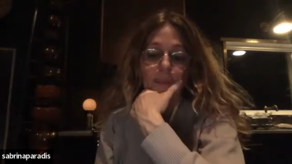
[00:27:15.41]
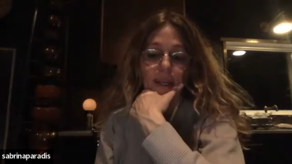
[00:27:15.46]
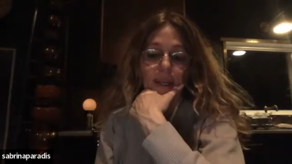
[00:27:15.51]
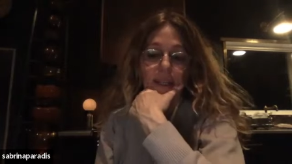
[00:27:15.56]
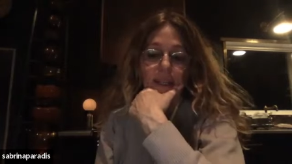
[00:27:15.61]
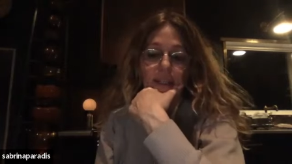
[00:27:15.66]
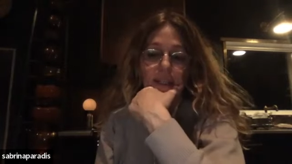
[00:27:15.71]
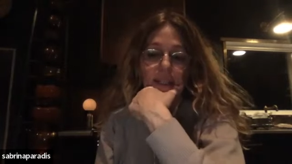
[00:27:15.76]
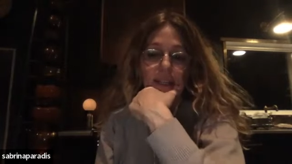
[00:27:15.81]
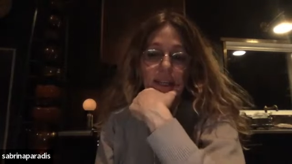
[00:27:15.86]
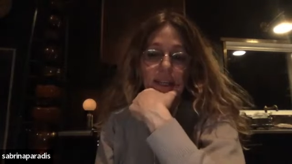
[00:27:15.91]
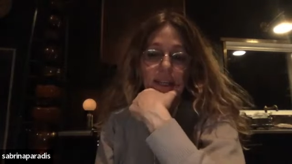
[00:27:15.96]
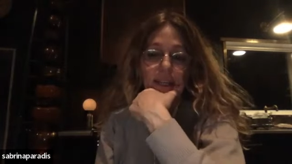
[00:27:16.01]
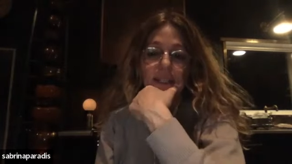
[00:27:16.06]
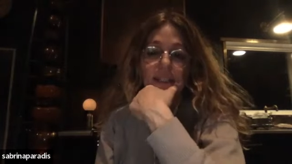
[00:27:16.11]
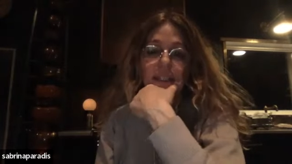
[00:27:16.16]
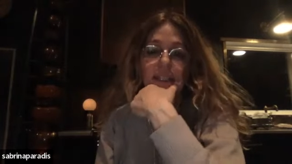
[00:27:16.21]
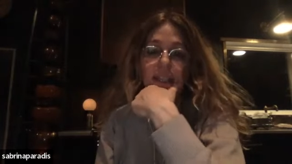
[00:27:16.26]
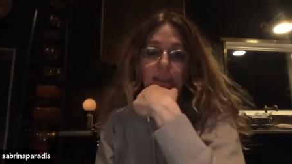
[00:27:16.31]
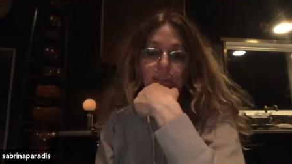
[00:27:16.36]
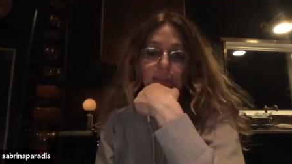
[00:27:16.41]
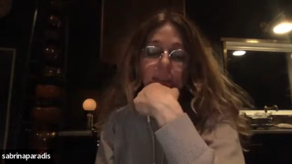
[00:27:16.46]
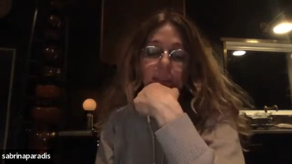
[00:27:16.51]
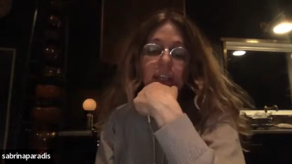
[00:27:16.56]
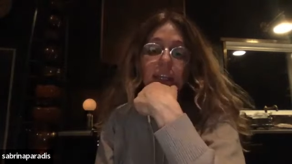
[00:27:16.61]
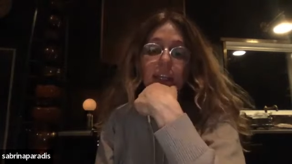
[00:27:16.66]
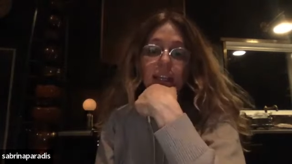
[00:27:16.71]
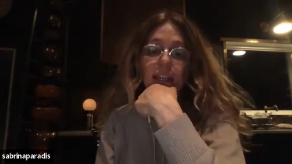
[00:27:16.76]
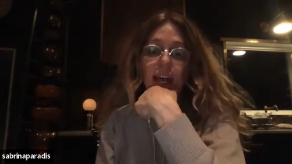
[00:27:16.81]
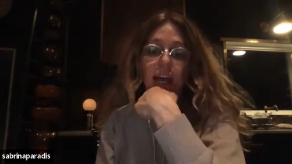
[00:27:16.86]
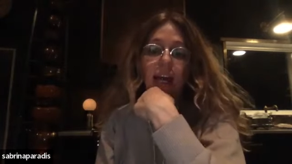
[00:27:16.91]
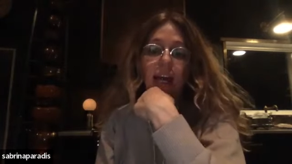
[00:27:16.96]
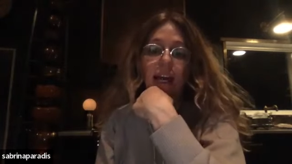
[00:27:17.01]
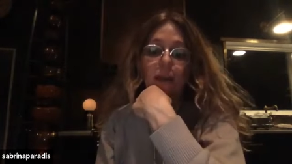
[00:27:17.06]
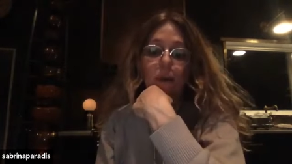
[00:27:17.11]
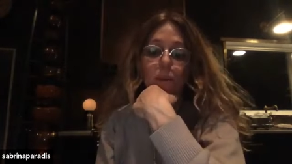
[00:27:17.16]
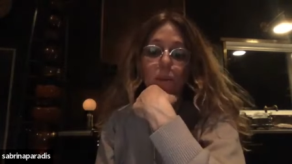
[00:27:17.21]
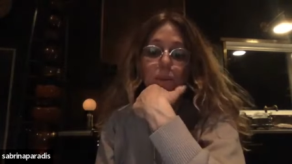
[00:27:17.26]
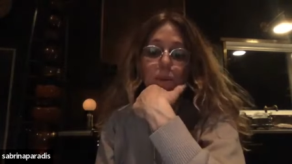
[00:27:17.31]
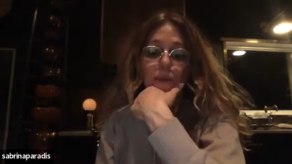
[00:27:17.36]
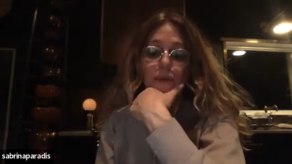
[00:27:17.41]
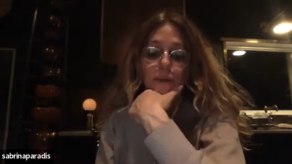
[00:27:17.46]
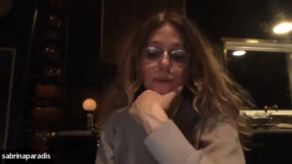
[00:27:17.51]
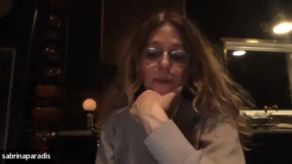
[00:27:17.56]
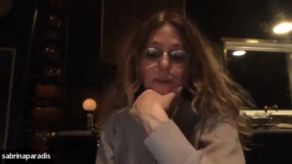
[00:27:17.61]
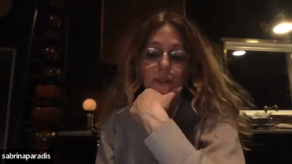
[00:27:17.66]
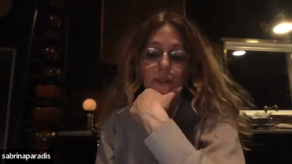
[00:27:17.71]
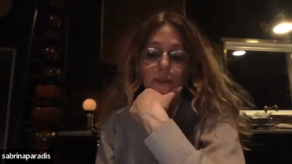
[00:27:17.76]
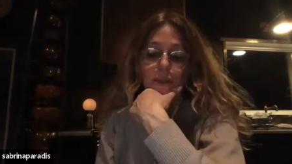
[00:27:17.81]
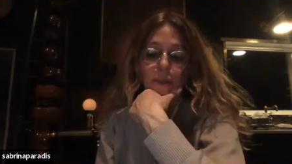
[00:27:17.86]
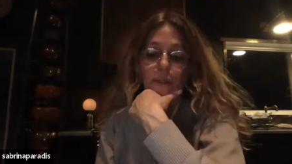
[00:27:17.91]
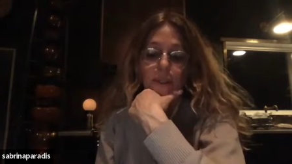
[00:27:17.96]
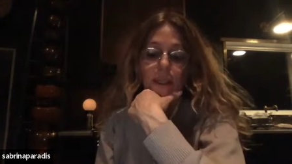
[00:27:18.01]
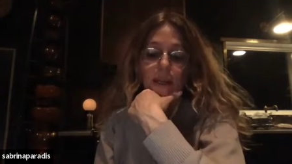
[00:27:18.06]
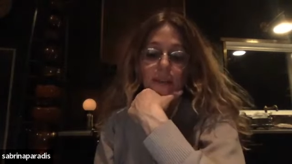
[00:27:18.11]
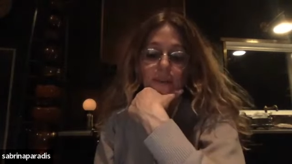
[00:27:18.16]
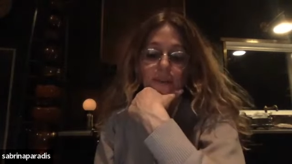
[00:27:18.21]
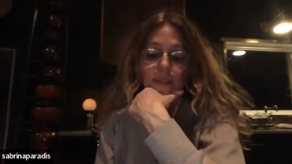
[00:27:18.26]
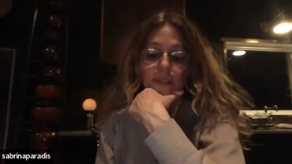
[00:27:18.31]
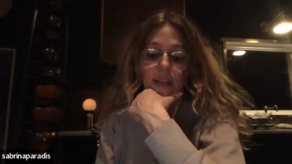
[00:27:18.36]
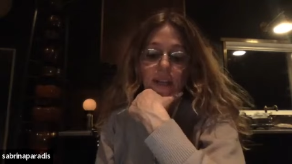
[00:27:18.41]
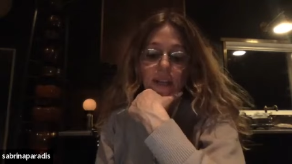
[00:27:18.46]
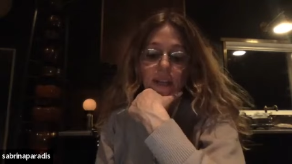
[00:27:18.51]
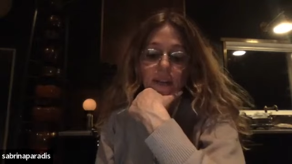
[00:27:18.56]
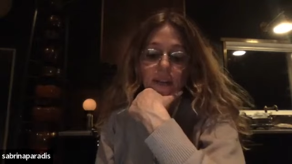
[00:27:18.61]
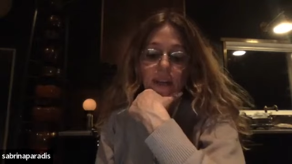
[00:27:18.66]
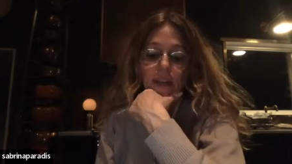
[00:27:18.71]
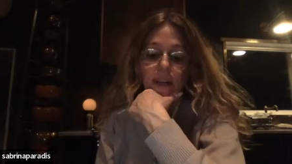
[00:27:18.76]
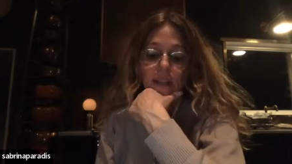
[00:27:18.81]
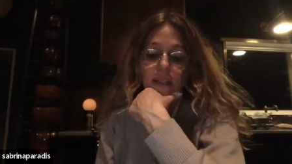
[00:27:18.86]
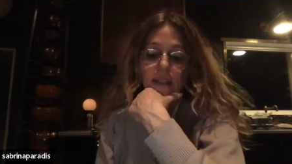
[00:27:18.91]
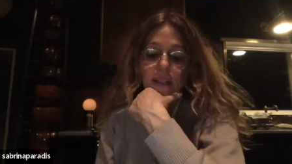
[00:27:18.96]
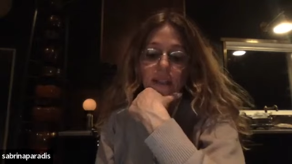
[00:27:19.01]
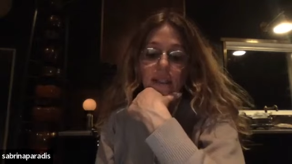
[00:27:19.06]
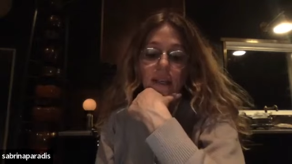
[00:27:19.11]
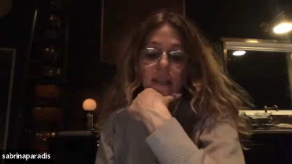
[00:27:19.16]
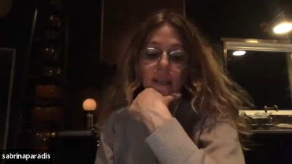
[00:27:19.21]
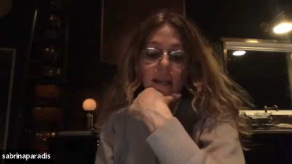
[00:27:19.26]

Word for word: It's, it's definitely an eye opener into a lifestyle that's,